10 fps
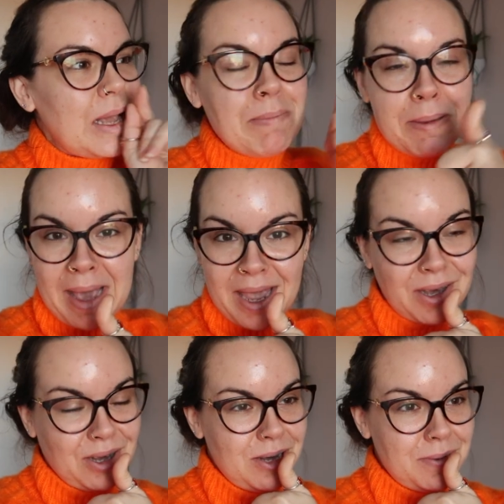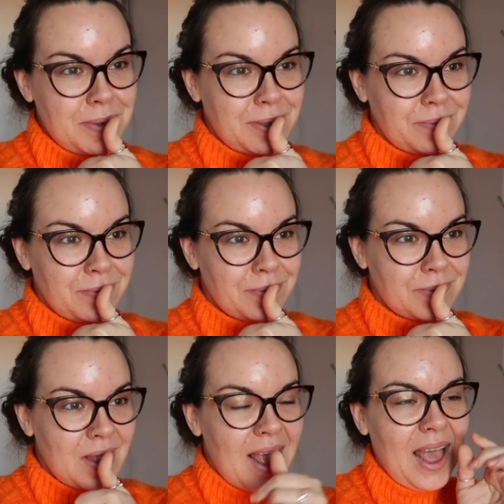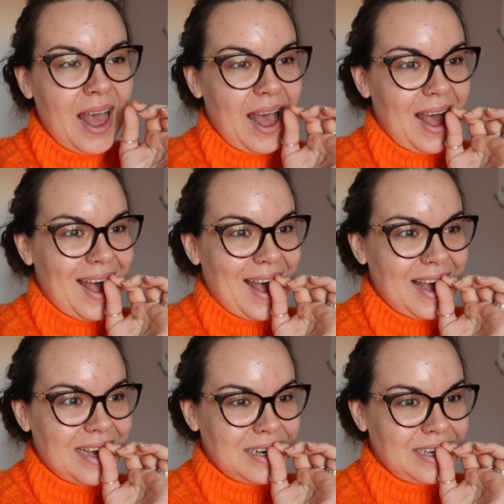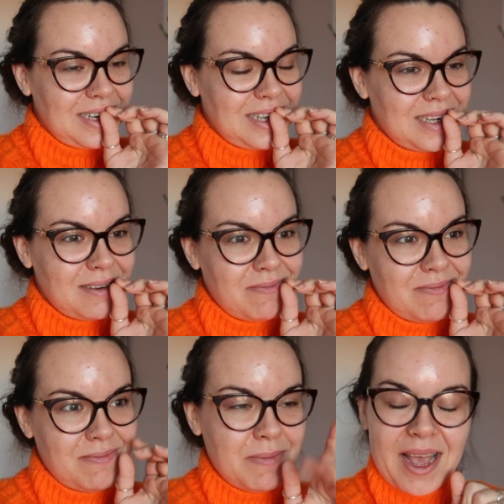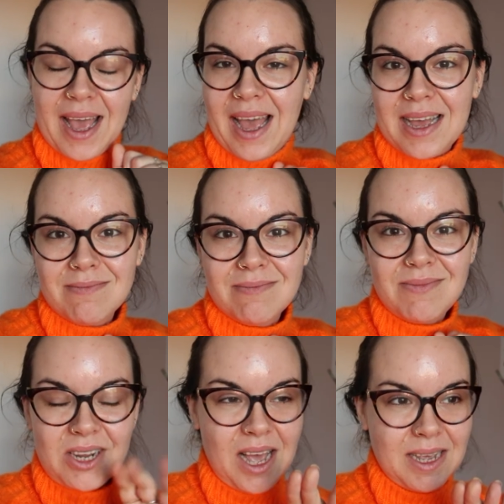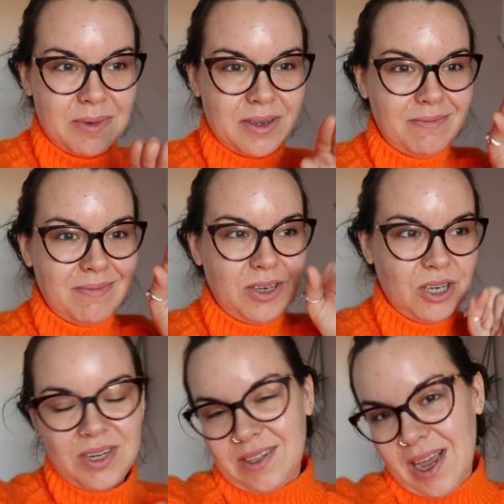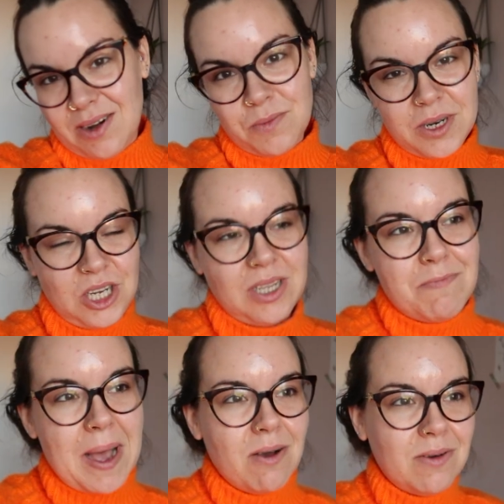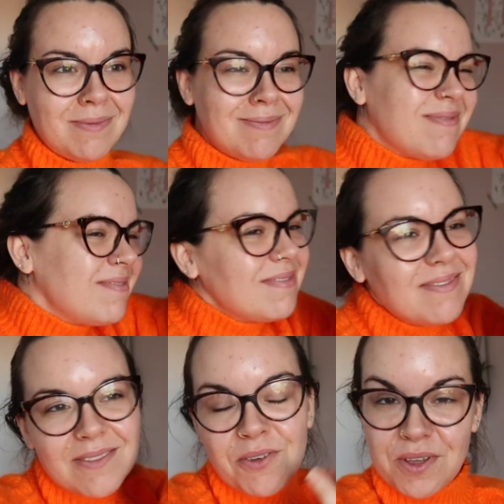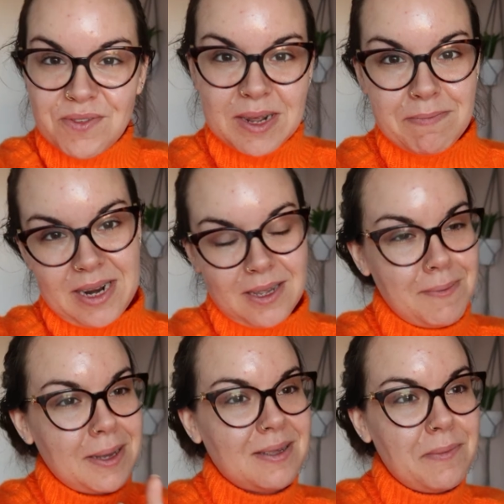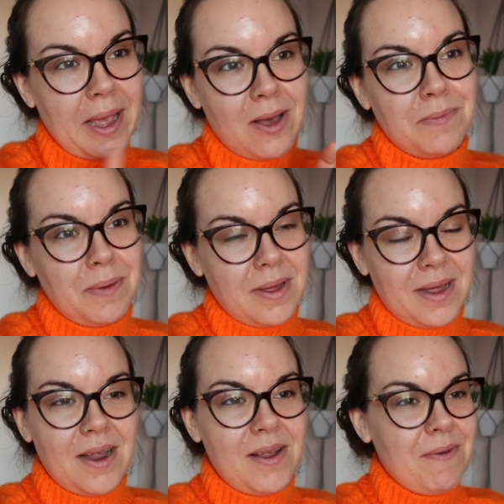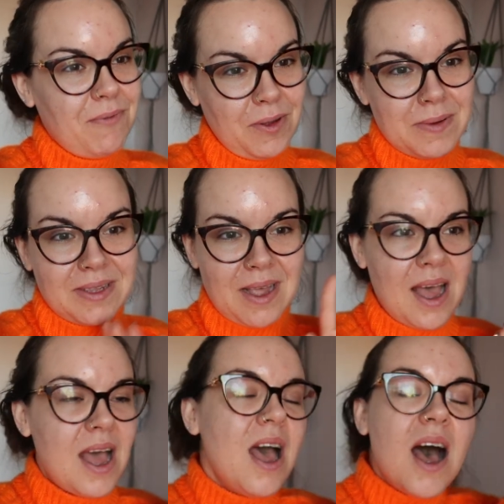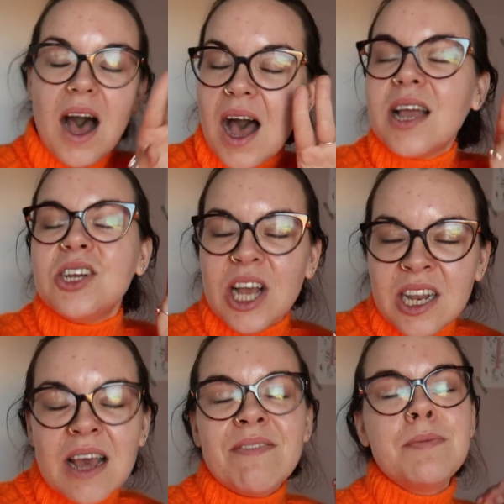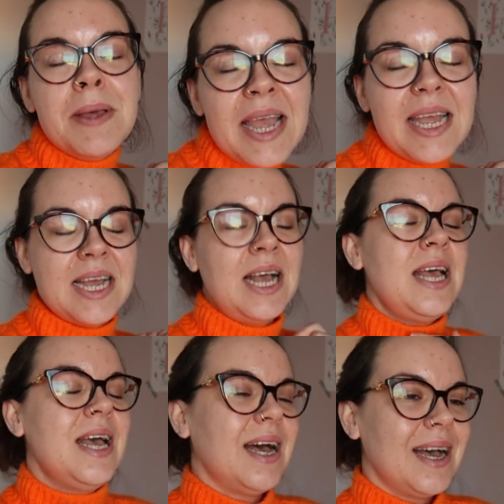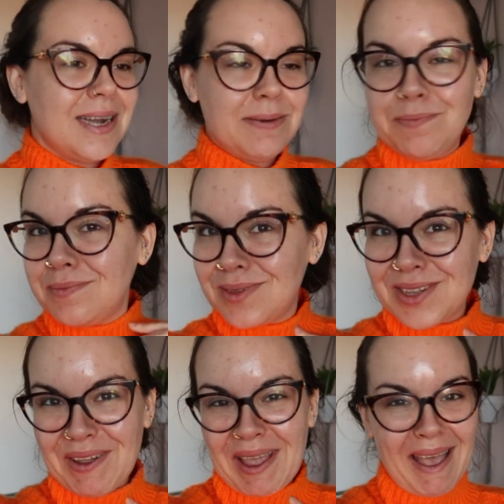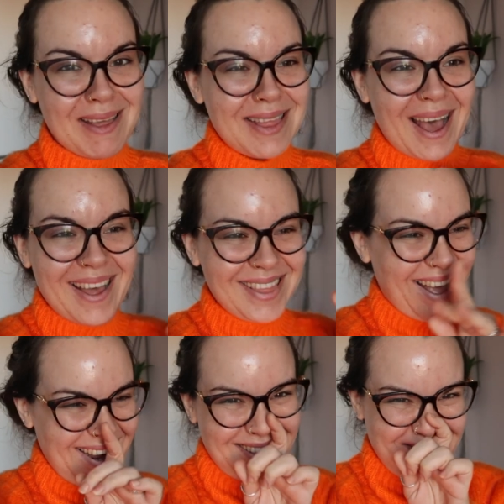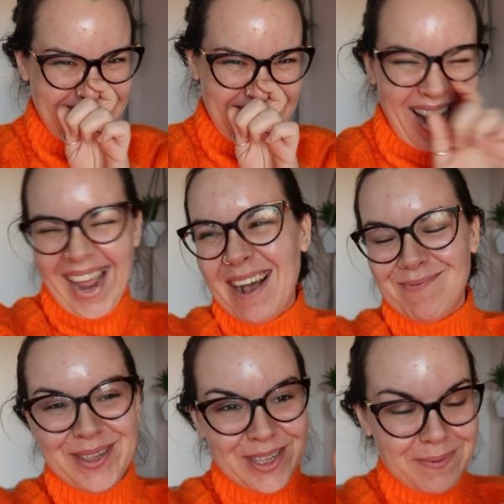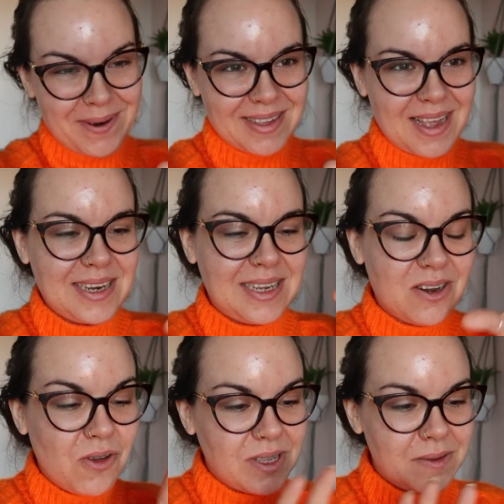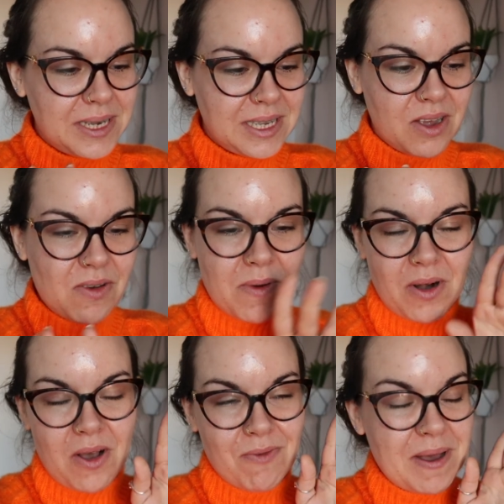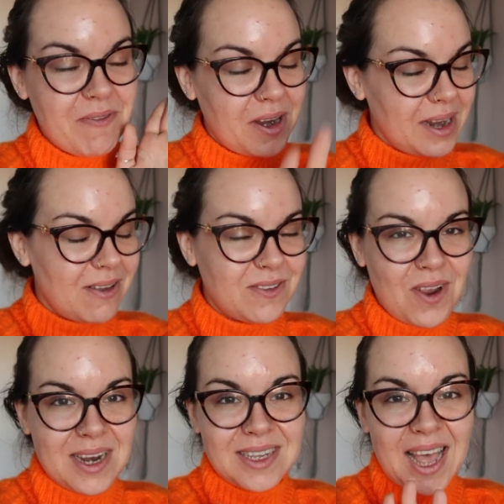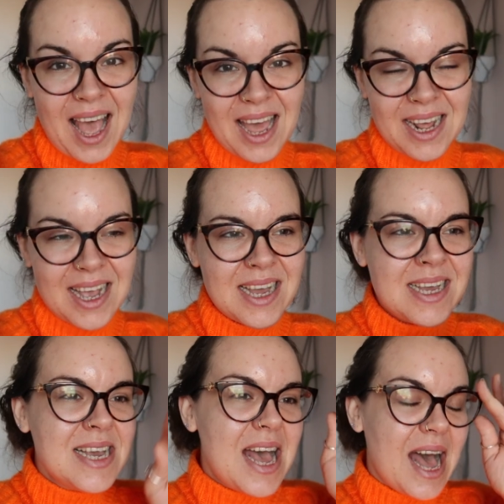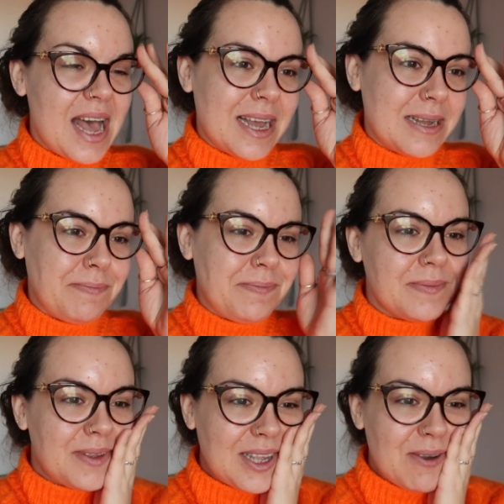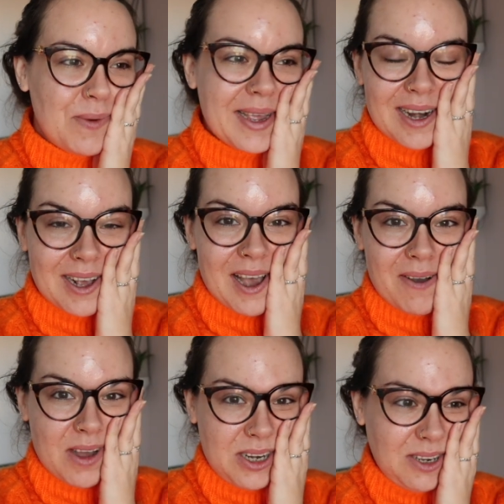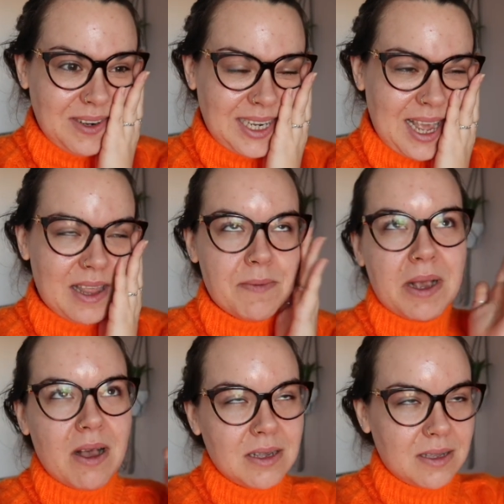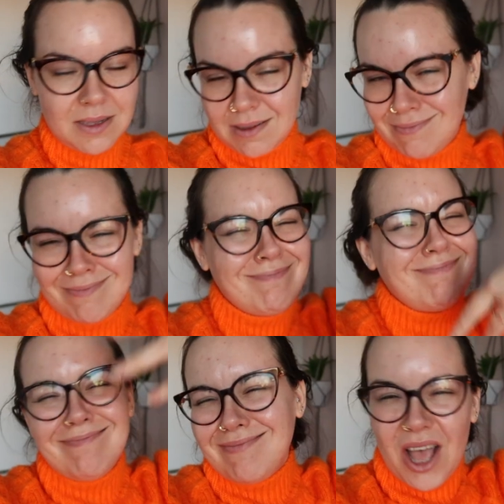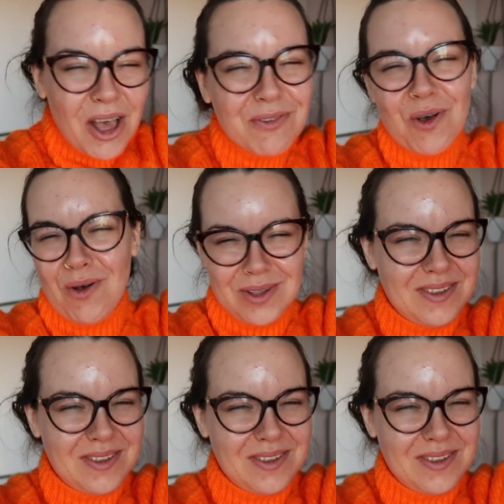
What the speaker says: my makeup and my hair time to decide, which is about 15 minutes because the makeup influencer I shall never be. So yeah, that is my day. I'm super excited. Also meeting up one of my very close friends, Hannah. So we're gonna go and do it together because of course.